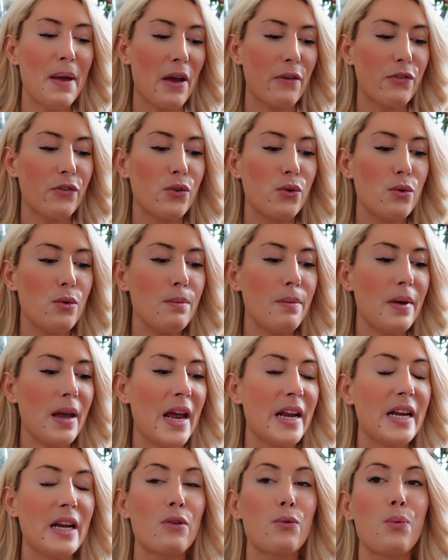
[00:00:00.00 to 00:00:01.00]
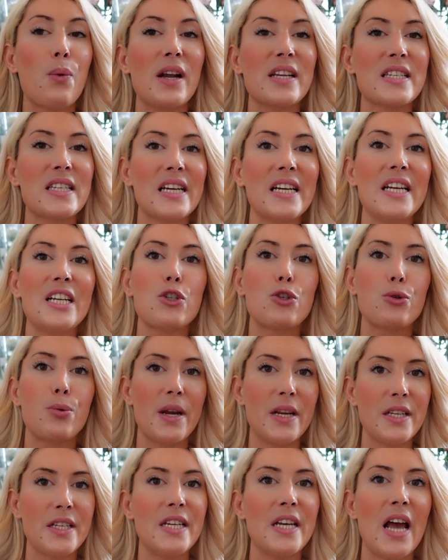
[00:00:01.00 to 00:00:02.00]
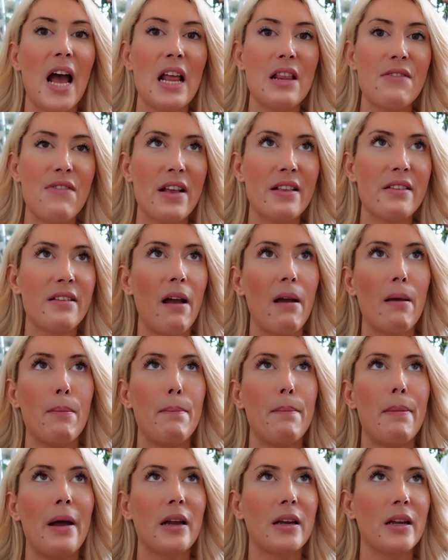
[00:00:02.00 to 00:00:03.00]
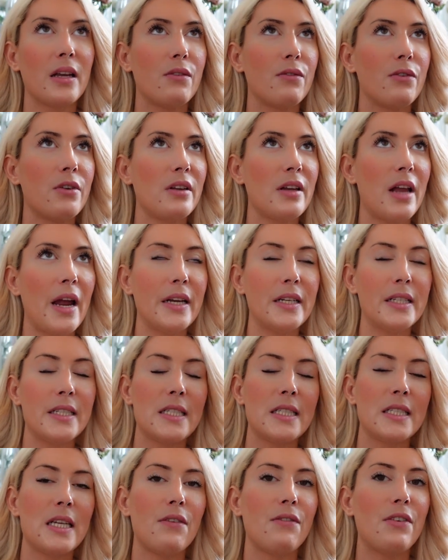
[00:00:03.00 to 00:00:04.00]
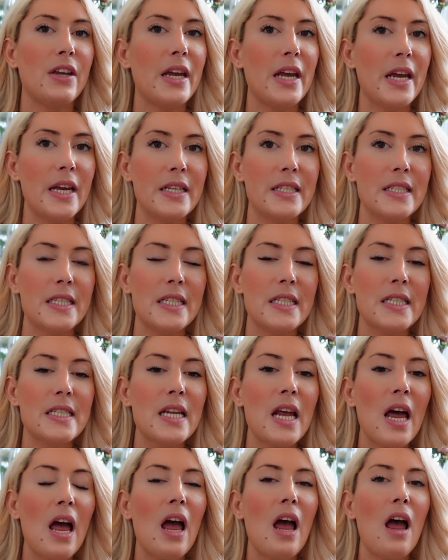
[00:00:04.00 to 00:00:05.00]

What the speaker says: perfume. And it was really trendy at that time, back in the 90s and the 80s.